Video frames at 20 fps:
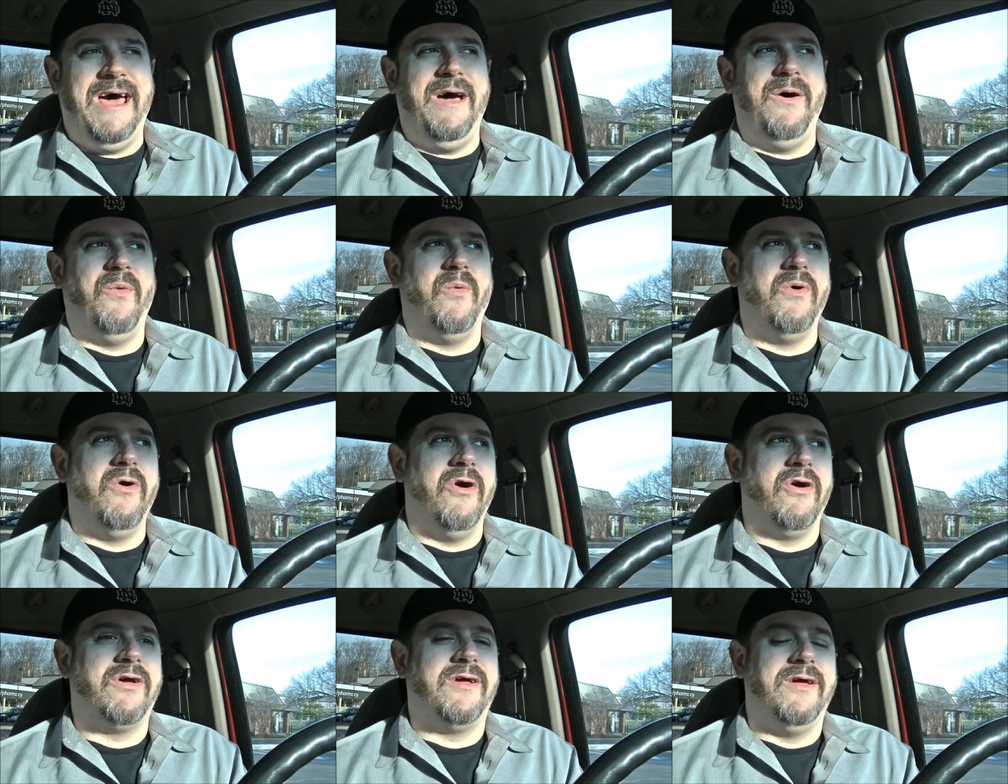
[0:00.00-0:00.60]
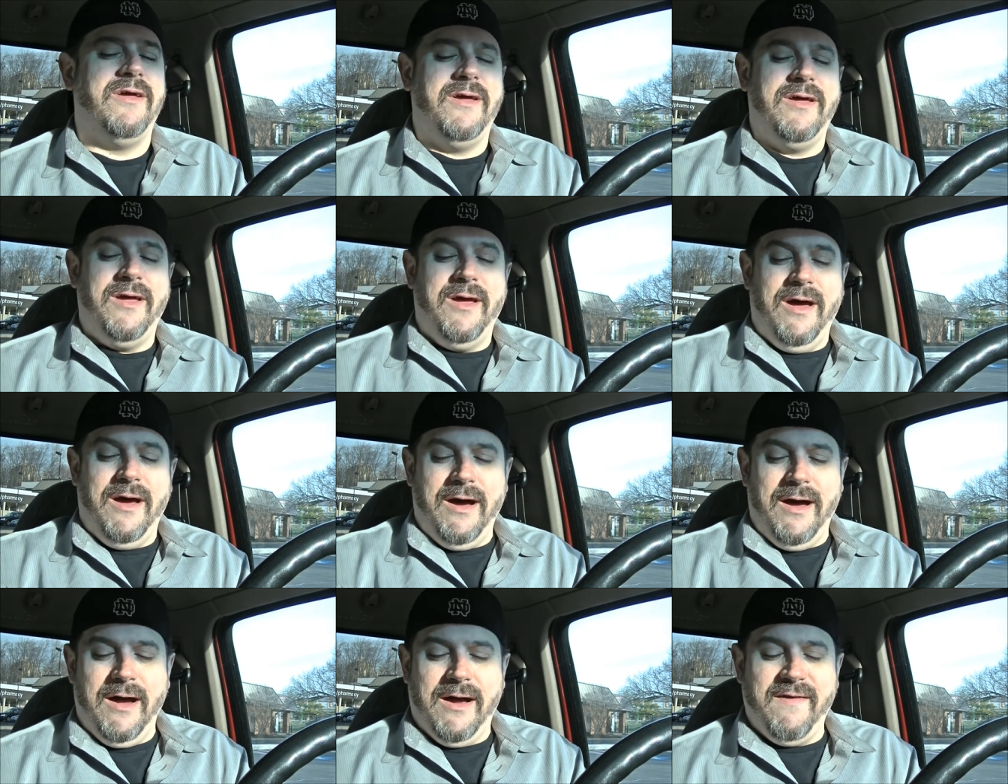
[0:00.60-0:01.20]
at work
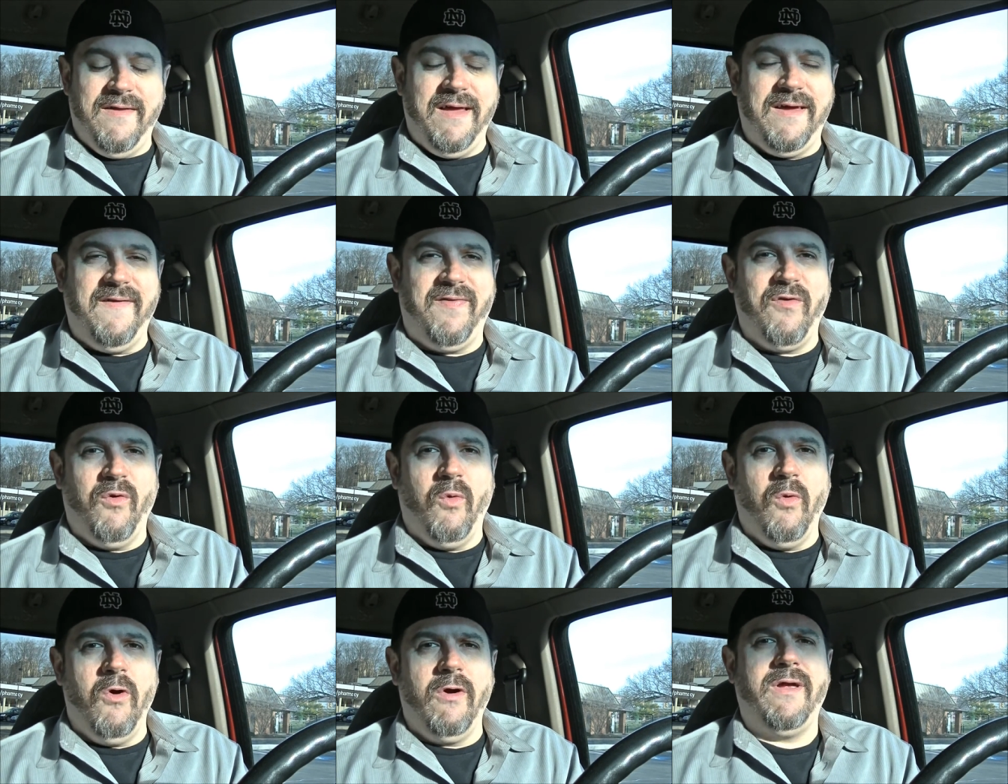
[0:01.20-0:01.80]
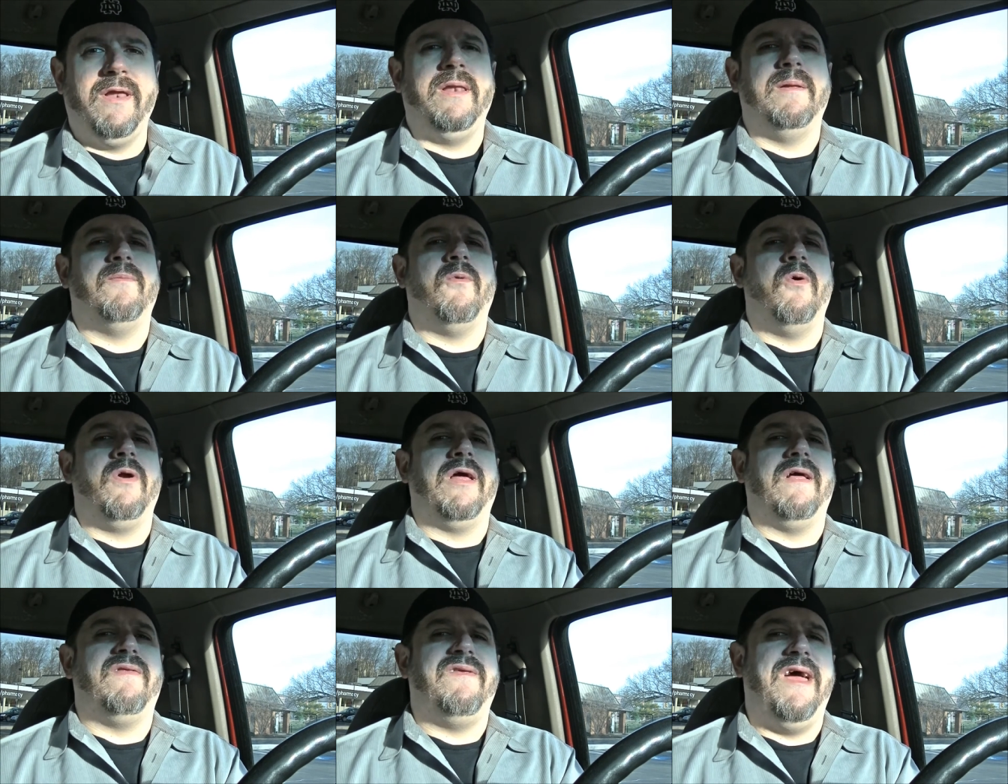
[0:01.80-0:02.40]
because uh, I get to work in the
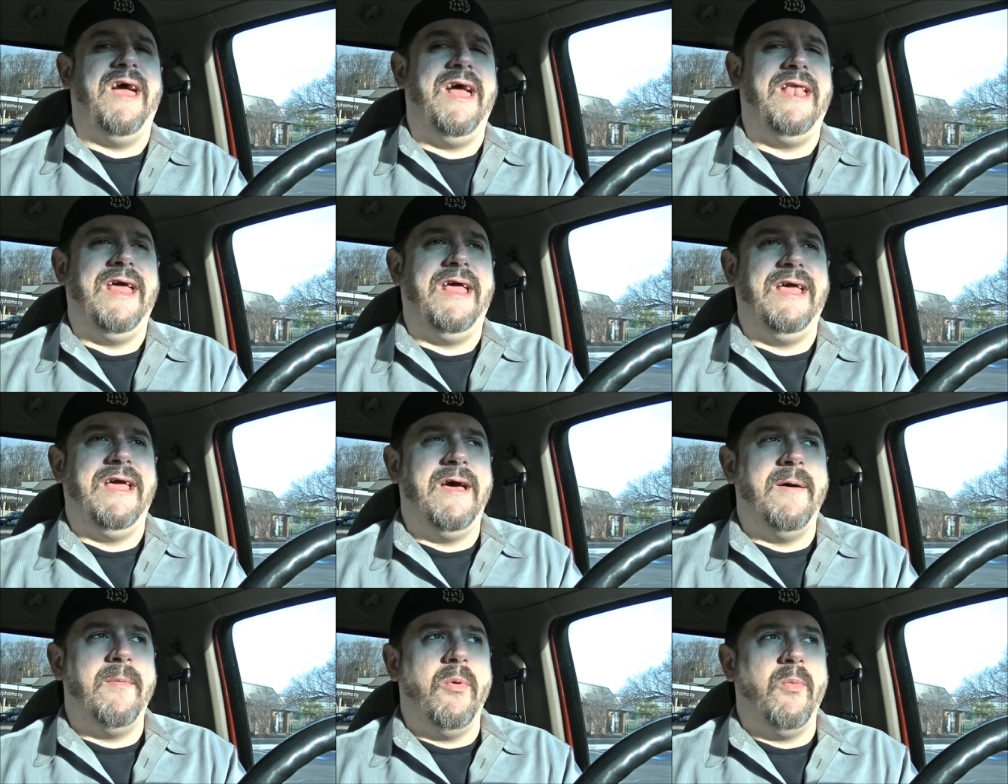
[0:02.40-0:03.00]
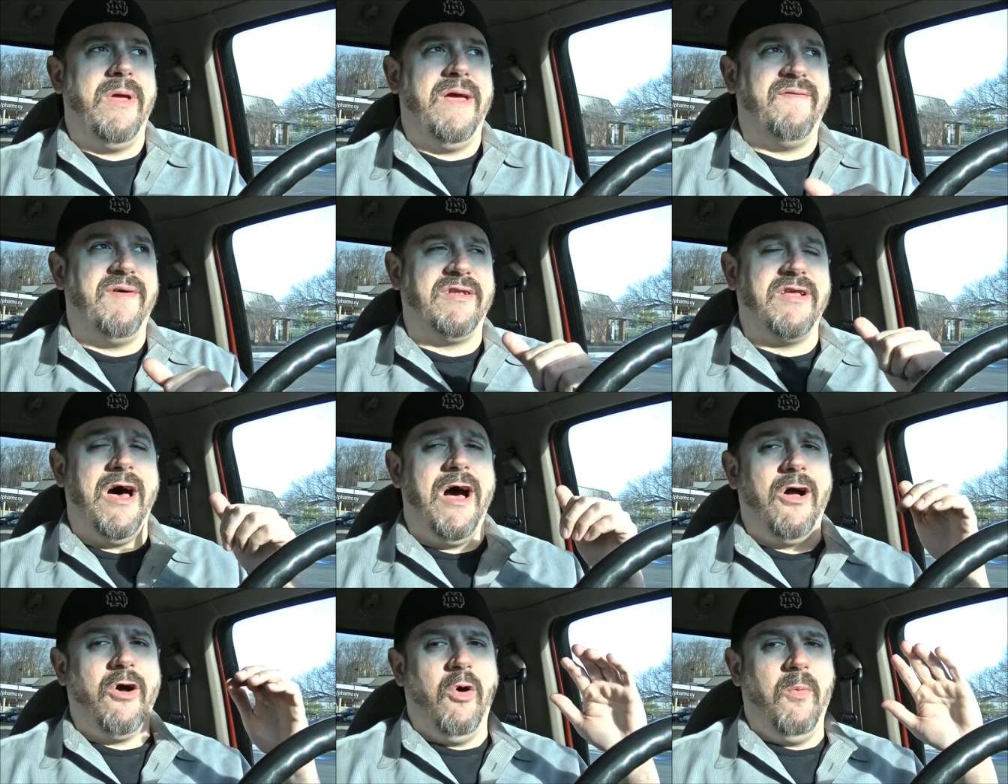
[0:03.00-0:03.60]
morning at 10 a.m. and we have a
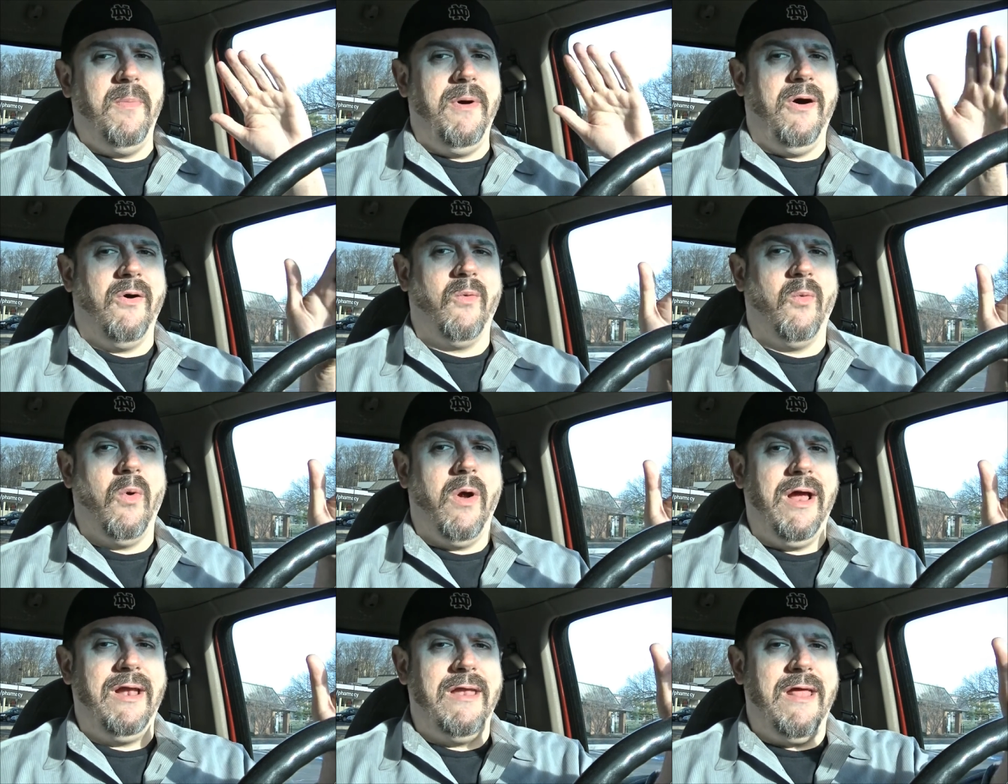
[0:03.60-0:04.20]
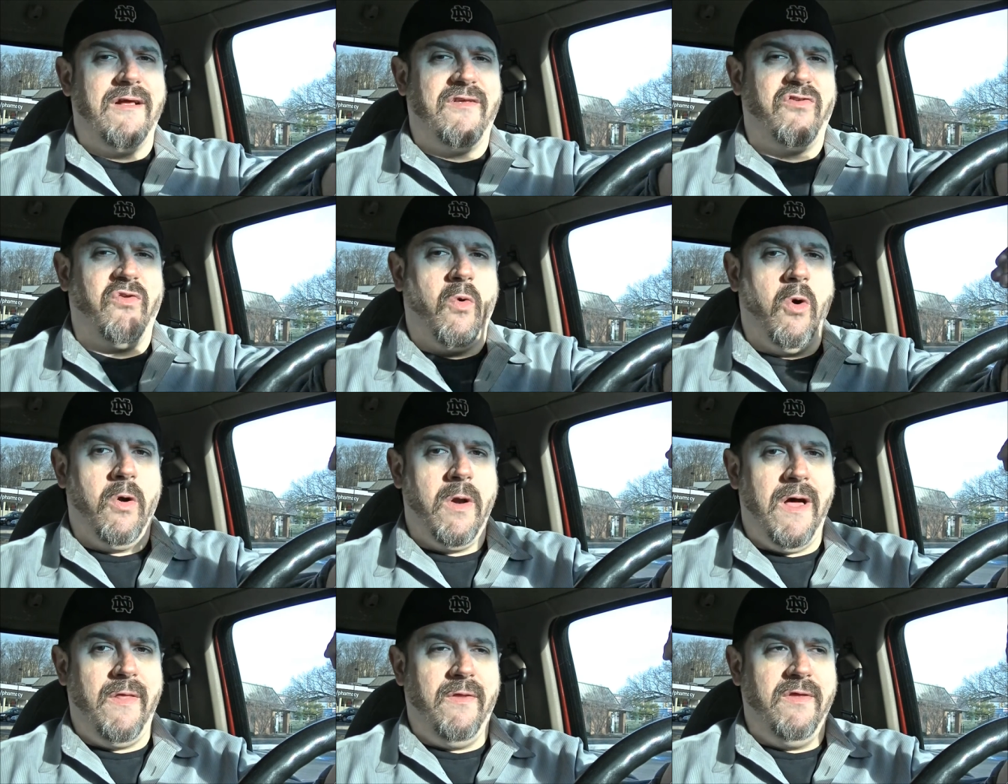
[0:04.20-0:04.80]
Taco Bell right next
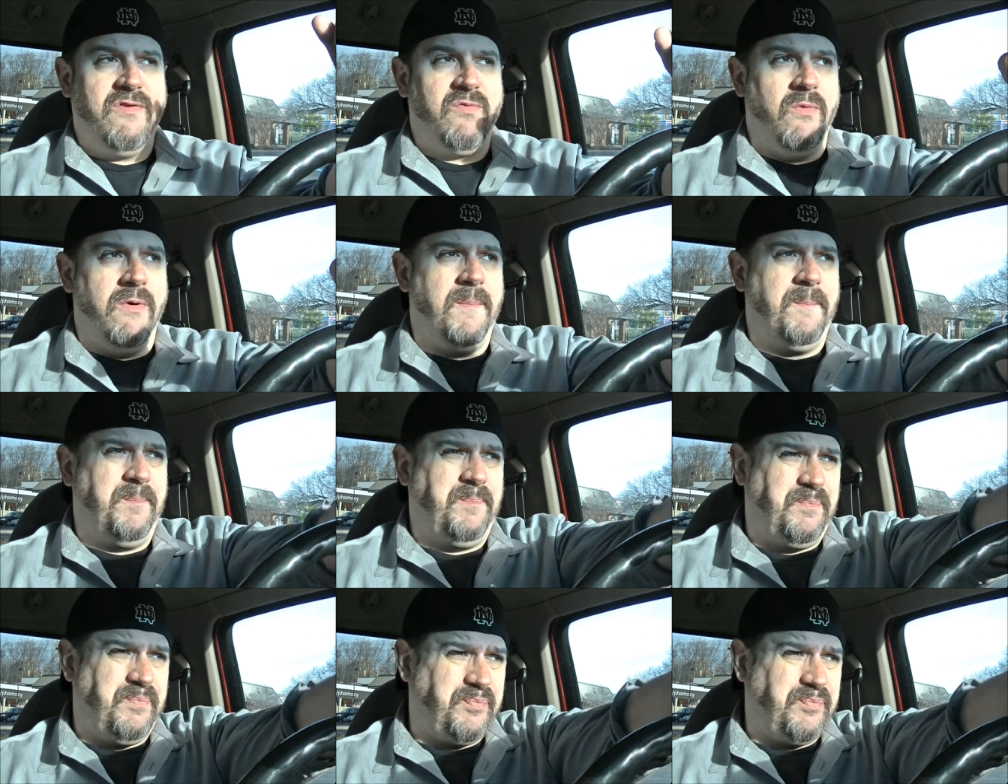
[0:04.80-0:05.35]
door, not this one,